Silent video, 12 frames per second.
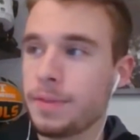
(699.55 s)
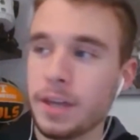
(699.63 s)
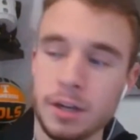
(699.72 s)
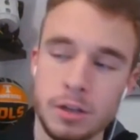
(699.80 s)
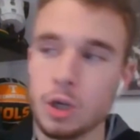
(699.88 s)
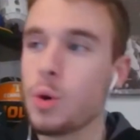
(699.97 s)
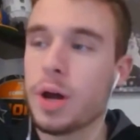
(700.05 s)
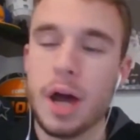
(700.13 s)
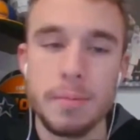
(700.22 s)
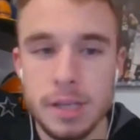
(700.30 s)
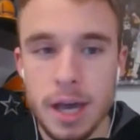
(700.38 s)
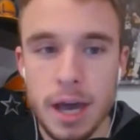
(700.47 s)
then Tua
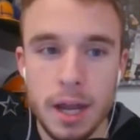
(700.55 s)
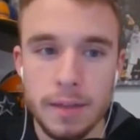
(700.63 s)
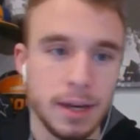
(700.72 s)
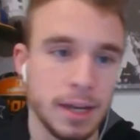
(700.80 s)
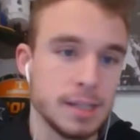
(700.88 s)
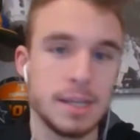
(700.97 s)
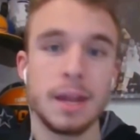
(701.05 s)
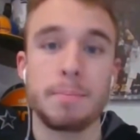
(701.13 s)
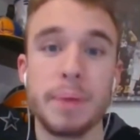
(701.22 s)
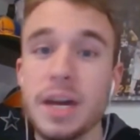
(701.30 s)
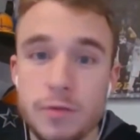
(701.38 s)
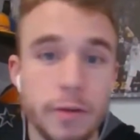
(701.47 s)
comes in, and then he's
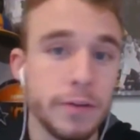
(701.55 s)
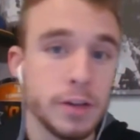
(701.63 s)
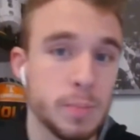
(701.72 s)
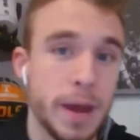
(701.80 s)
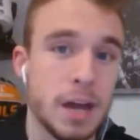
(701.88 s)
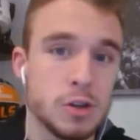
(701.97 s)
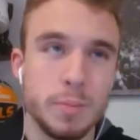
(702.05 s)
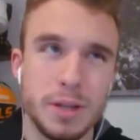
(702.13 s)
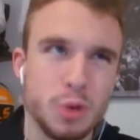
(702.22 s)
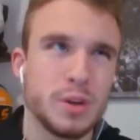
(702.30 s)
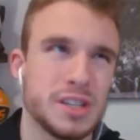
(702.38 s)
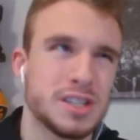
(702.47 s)
getting benched for Fitzpatrick,
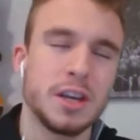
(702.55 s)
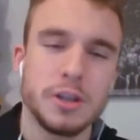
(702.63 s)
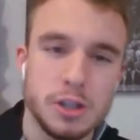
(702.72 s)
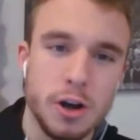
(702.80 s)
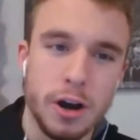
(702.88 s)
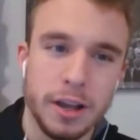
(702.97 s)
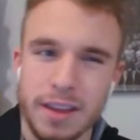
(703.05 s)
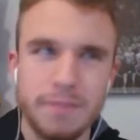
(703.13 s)
but Tua's still starting.